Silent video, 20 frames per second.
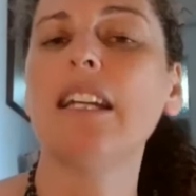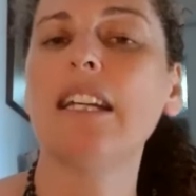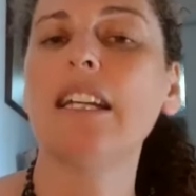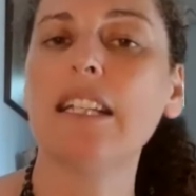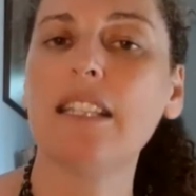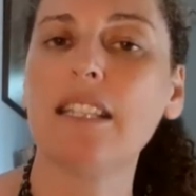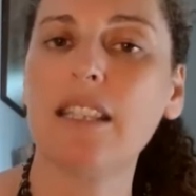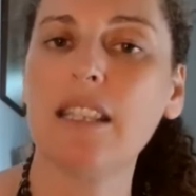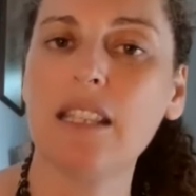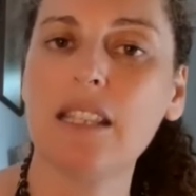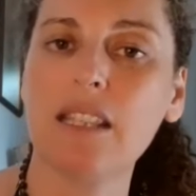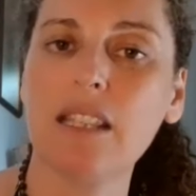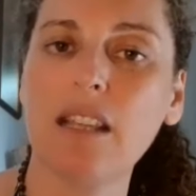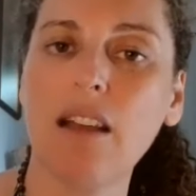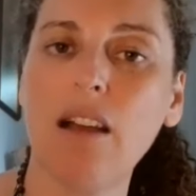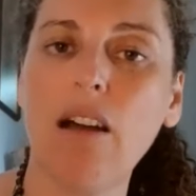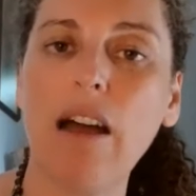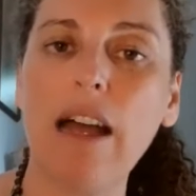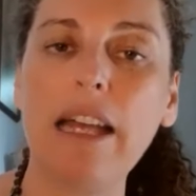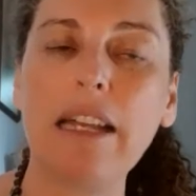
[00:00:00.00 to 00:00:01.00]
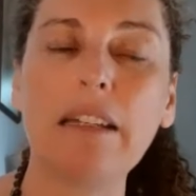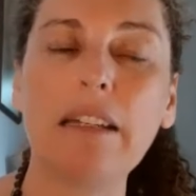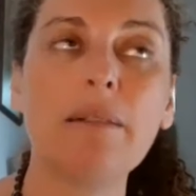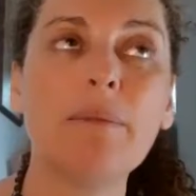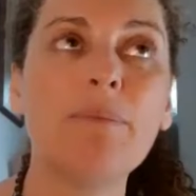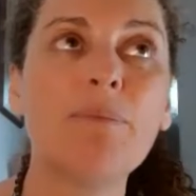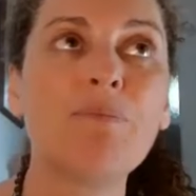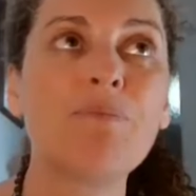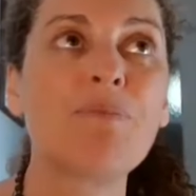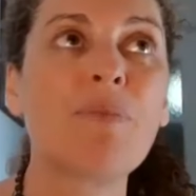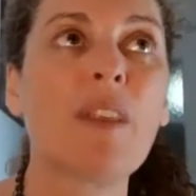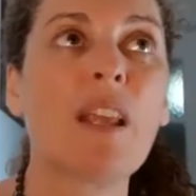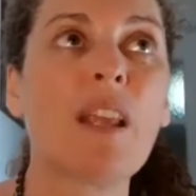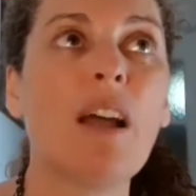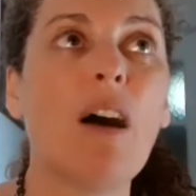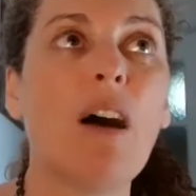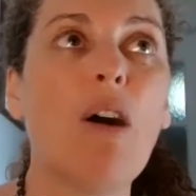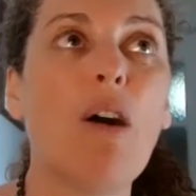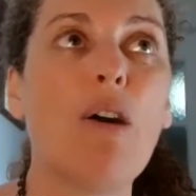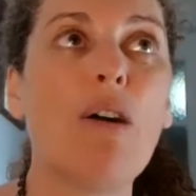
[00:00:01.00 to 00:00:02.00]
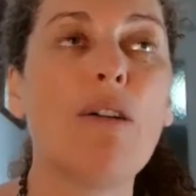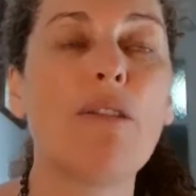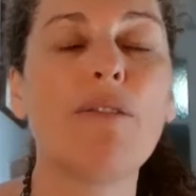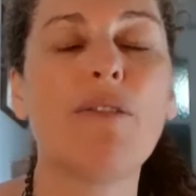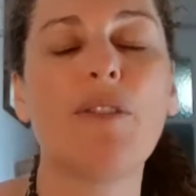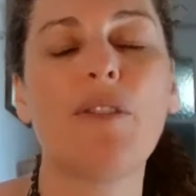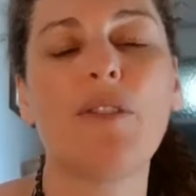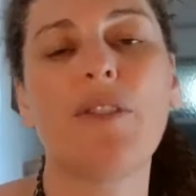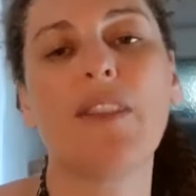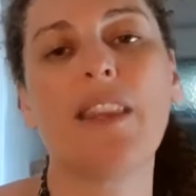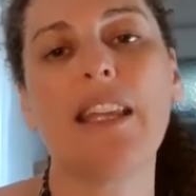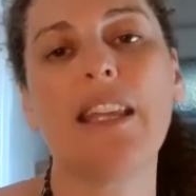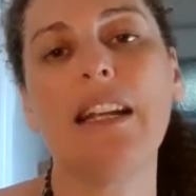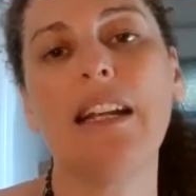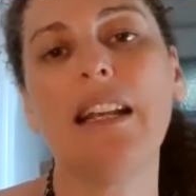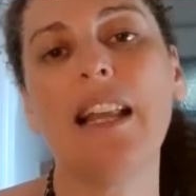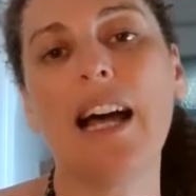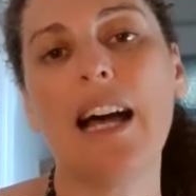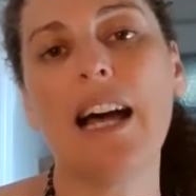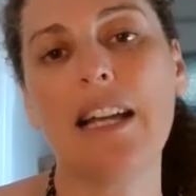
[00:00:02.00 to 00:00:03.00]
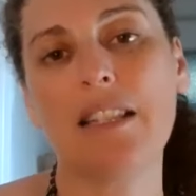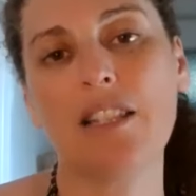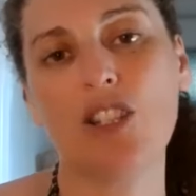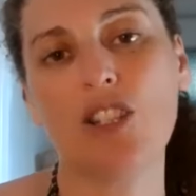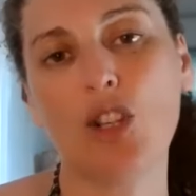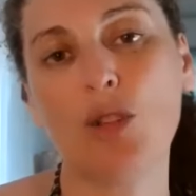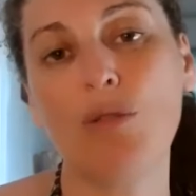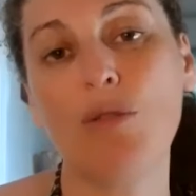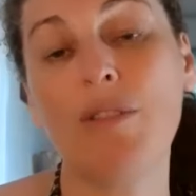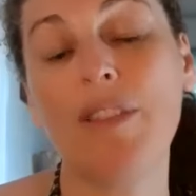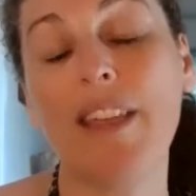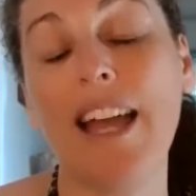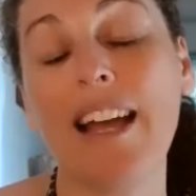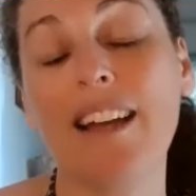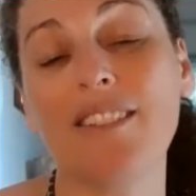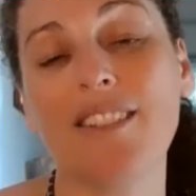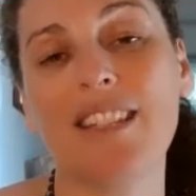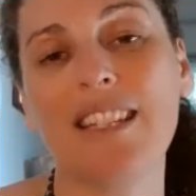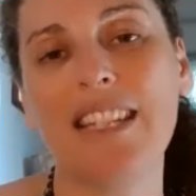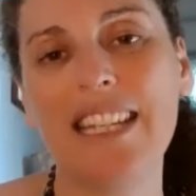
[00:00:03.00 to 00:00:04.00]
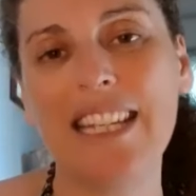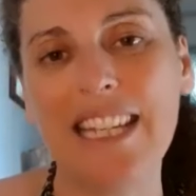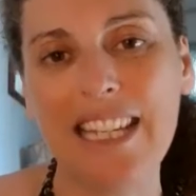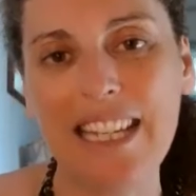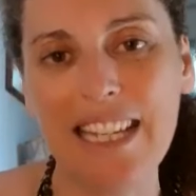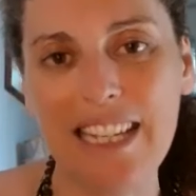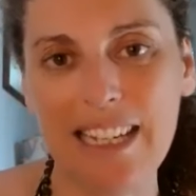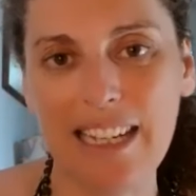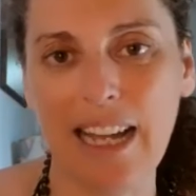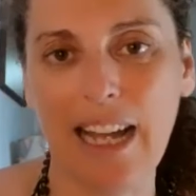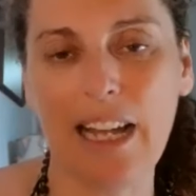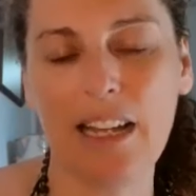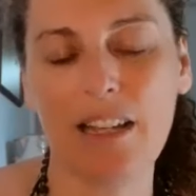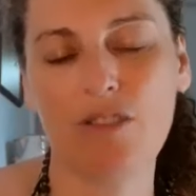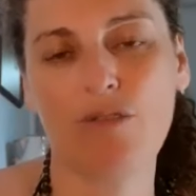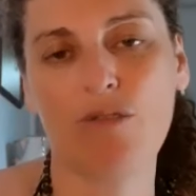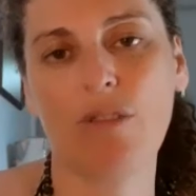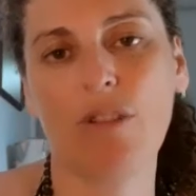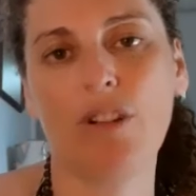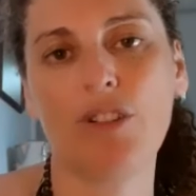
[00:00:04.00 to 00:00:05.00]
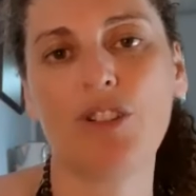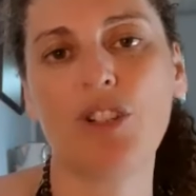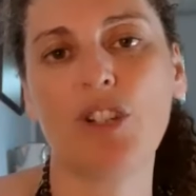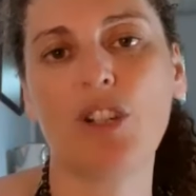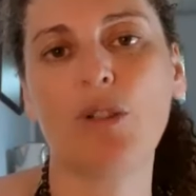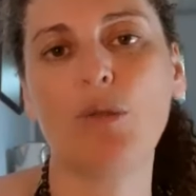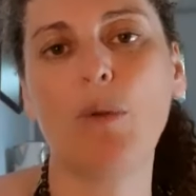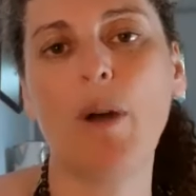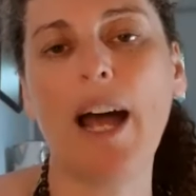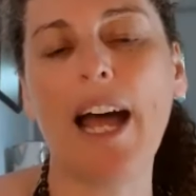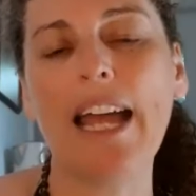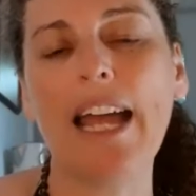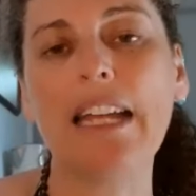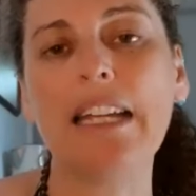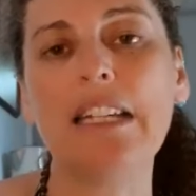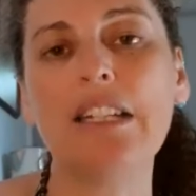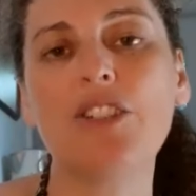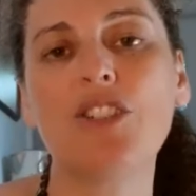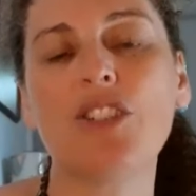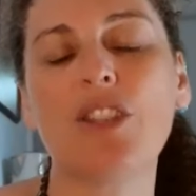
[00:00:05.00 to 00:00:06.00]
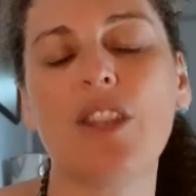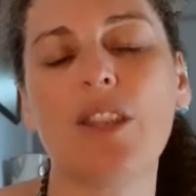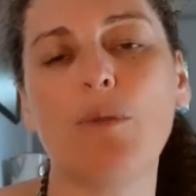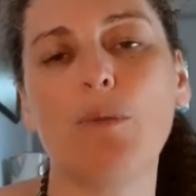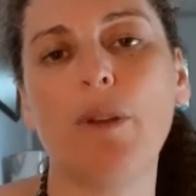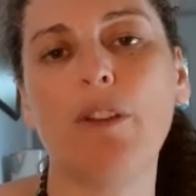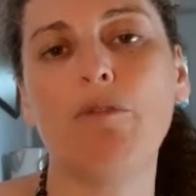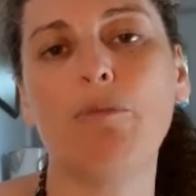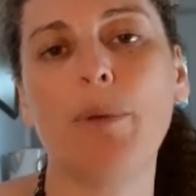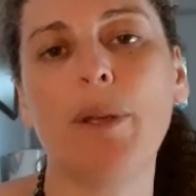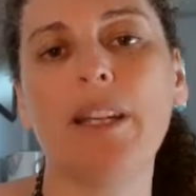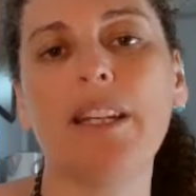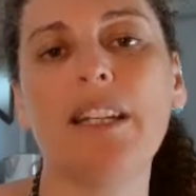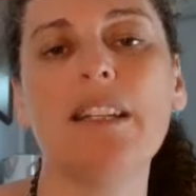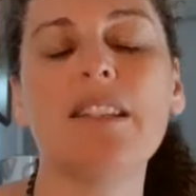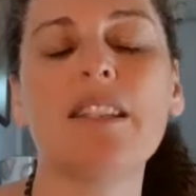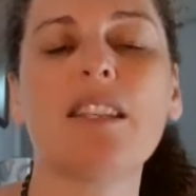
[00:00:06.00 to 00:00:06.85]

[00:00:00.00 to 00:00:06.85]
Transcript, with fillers: It's the sign of the last 2000 year astrological age that we've been in.